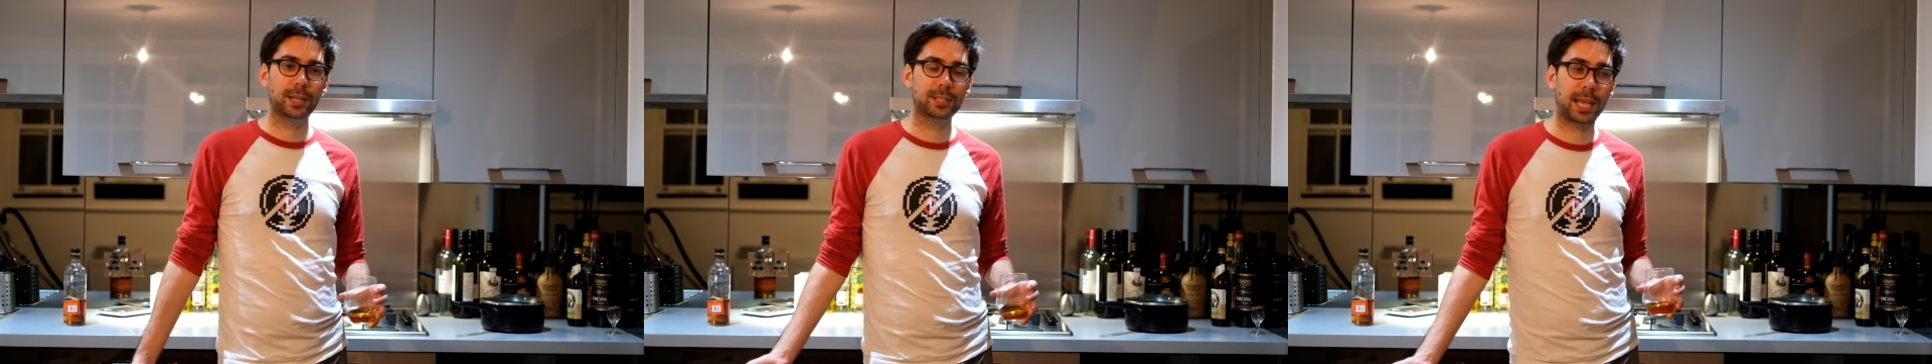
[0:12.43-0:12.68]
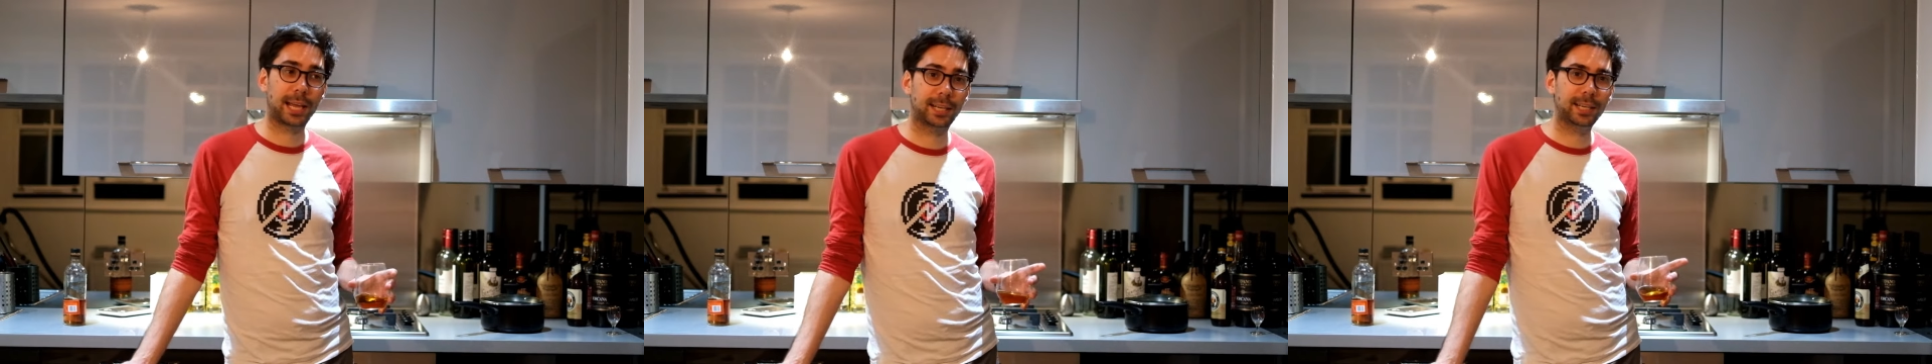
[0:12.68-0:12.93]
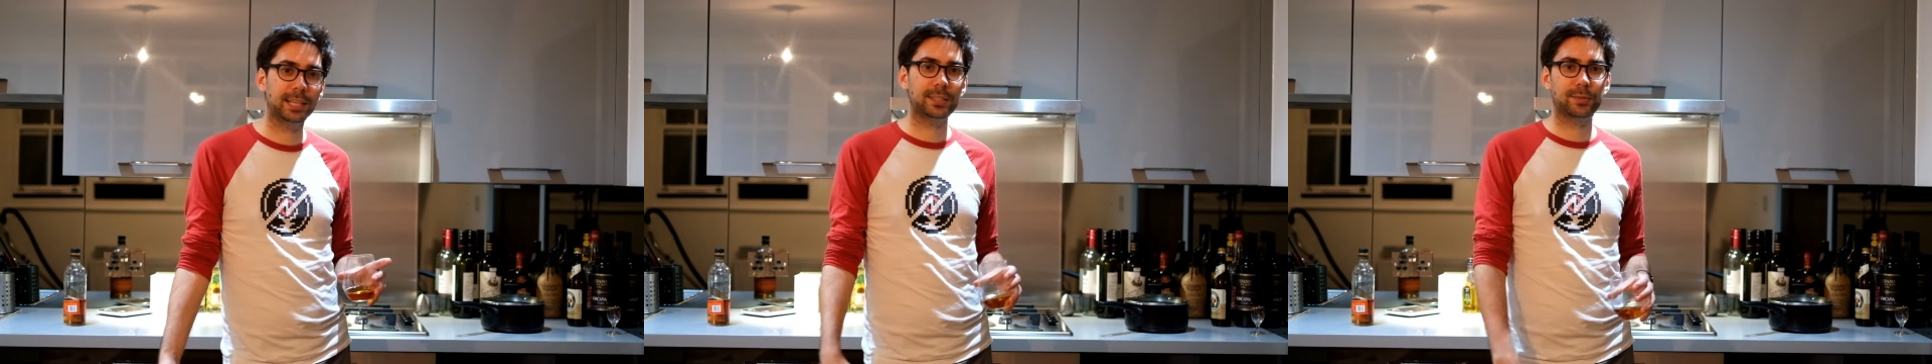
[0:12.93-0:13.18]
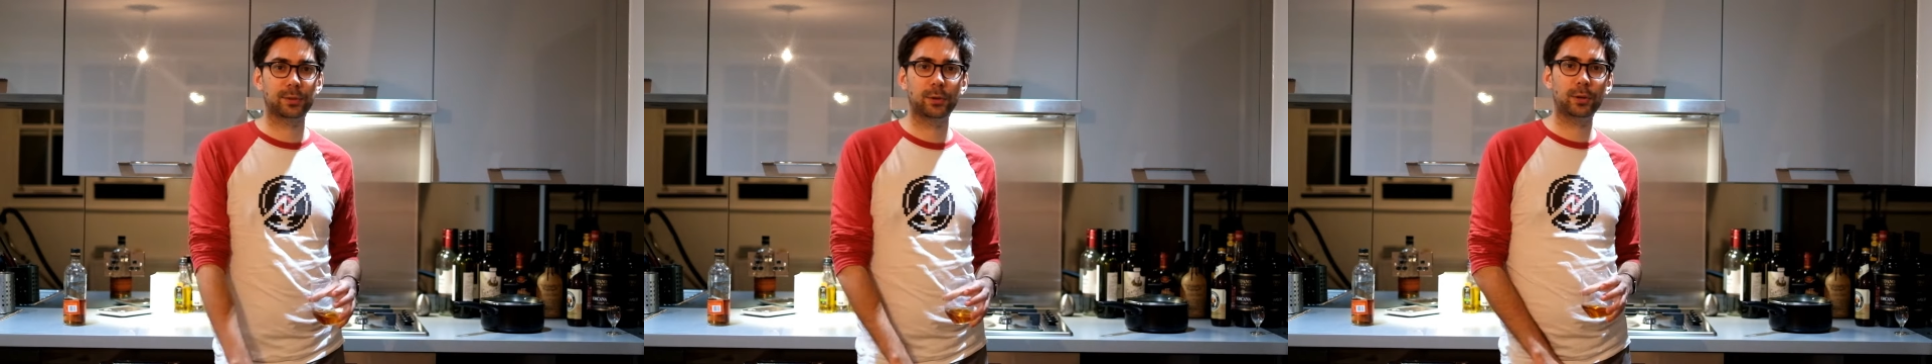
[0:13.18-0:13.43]

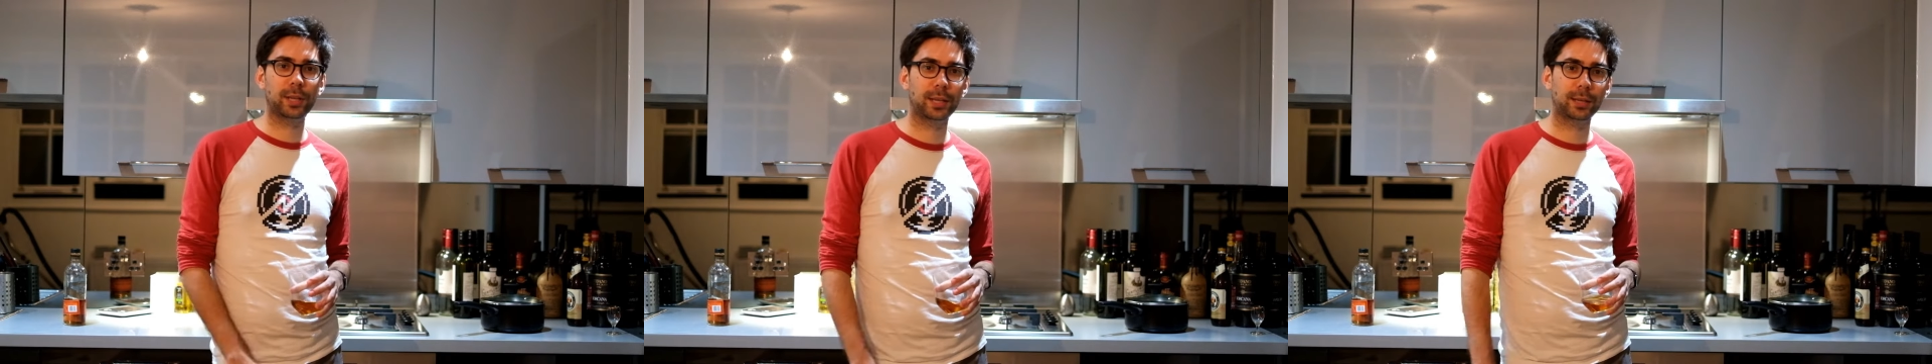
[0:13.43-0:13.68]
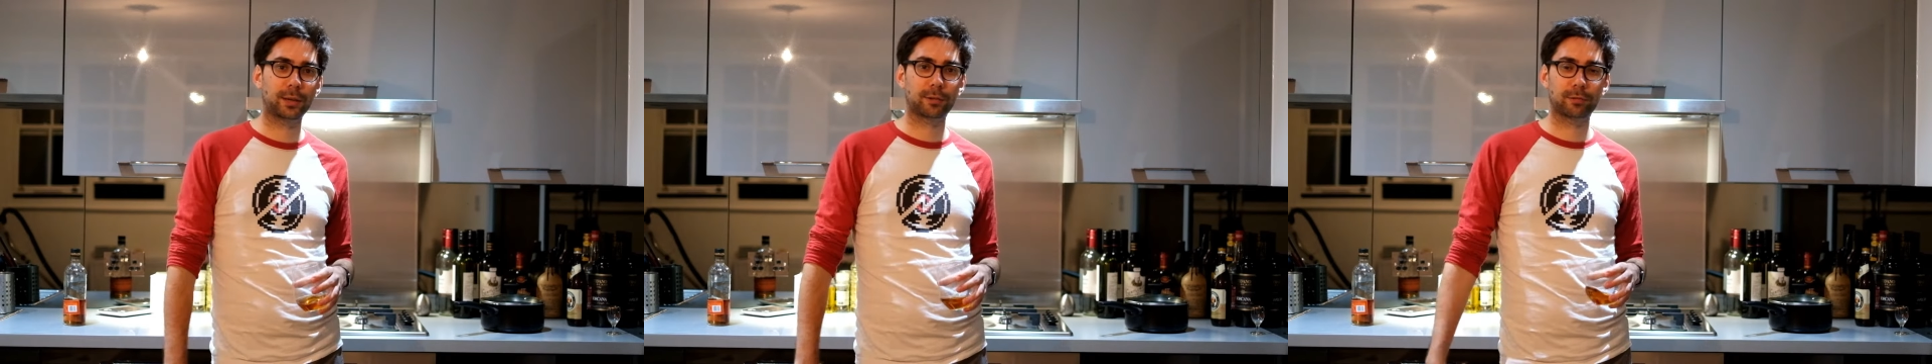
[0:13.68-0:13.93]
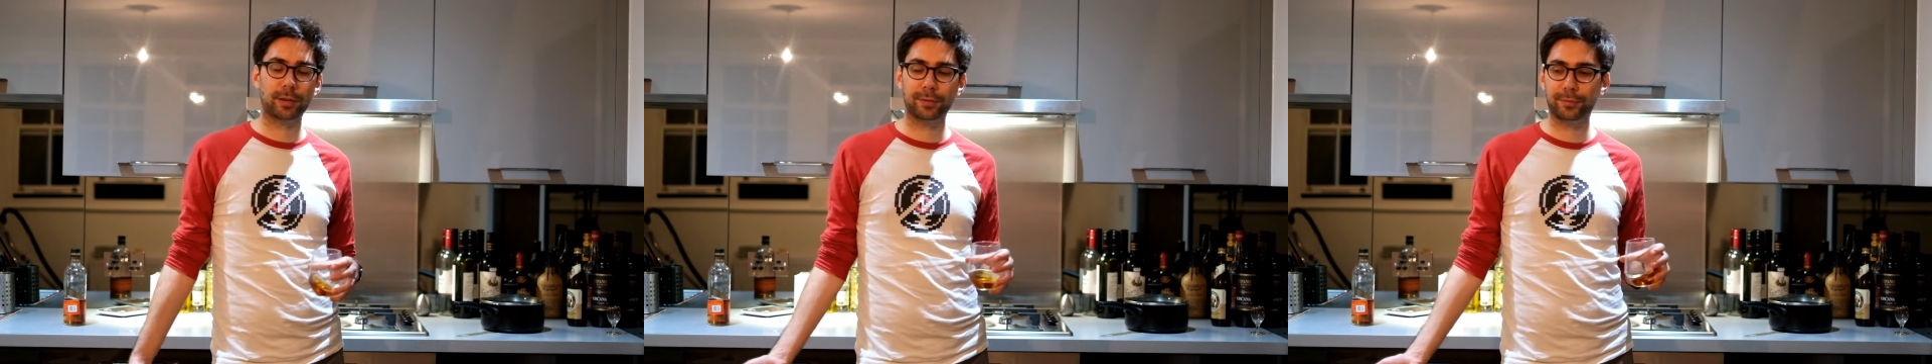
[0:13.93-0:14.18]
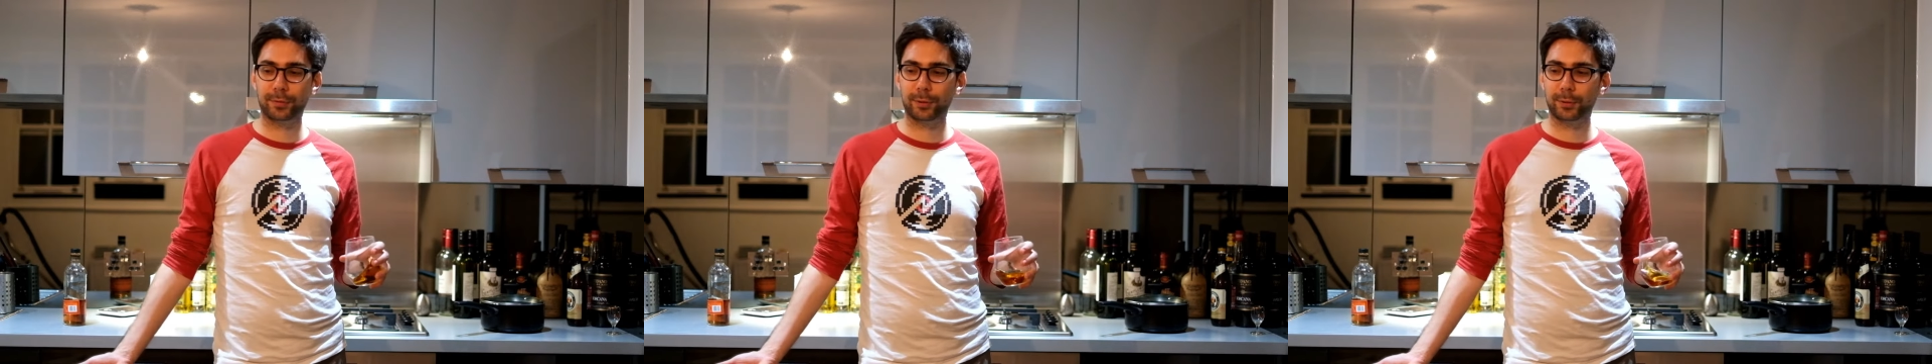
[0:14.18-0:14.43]
techniques for cooking
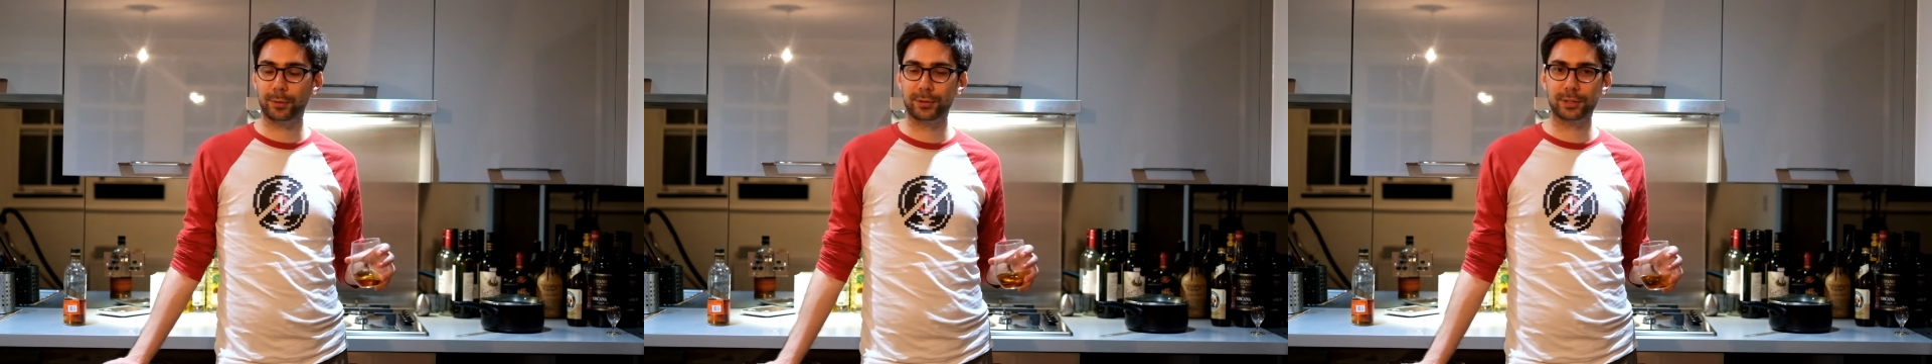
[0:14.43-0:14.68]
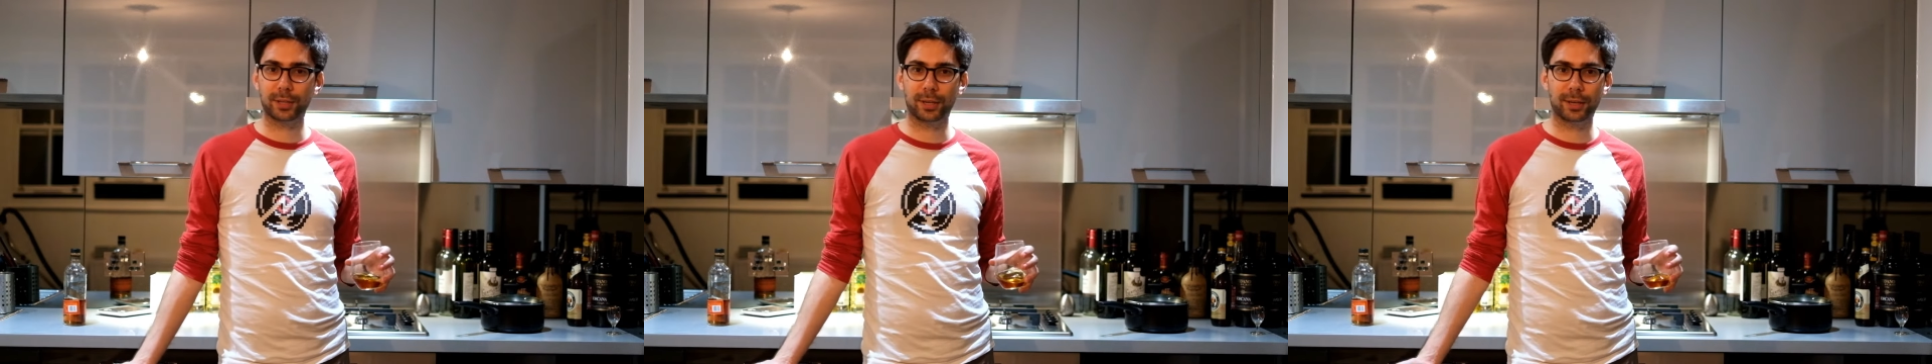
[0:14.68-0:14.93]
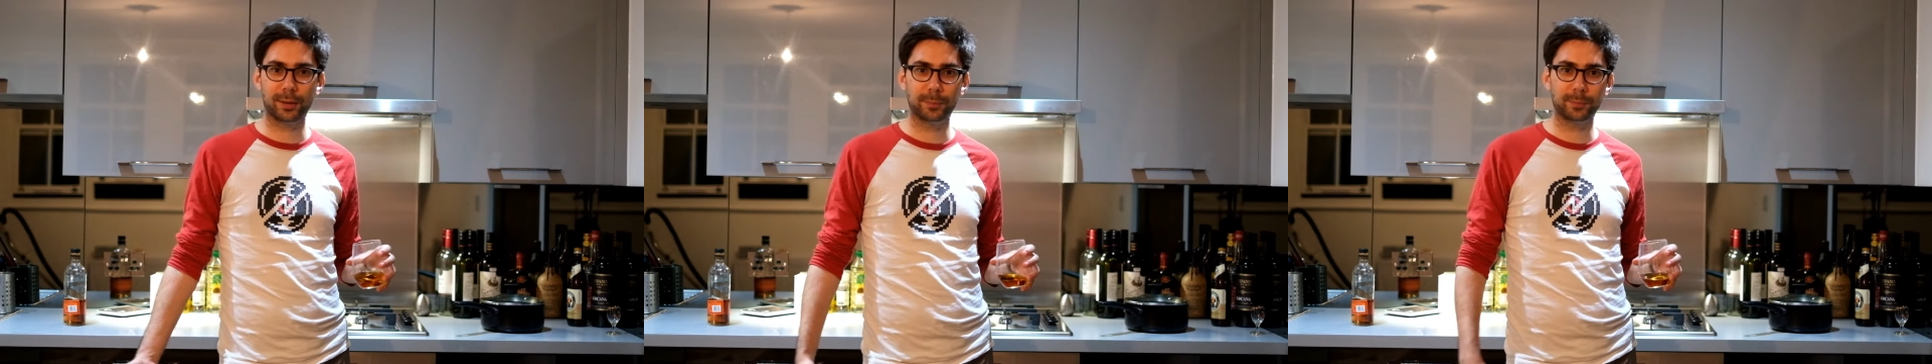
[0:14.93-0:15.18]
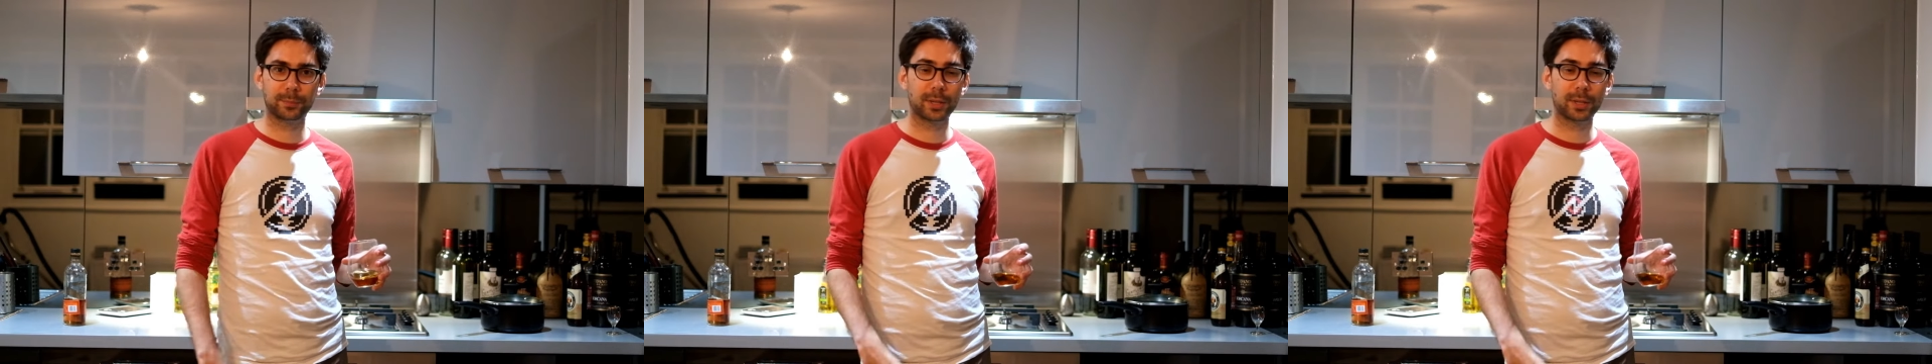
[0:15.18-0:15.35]
great food. Um,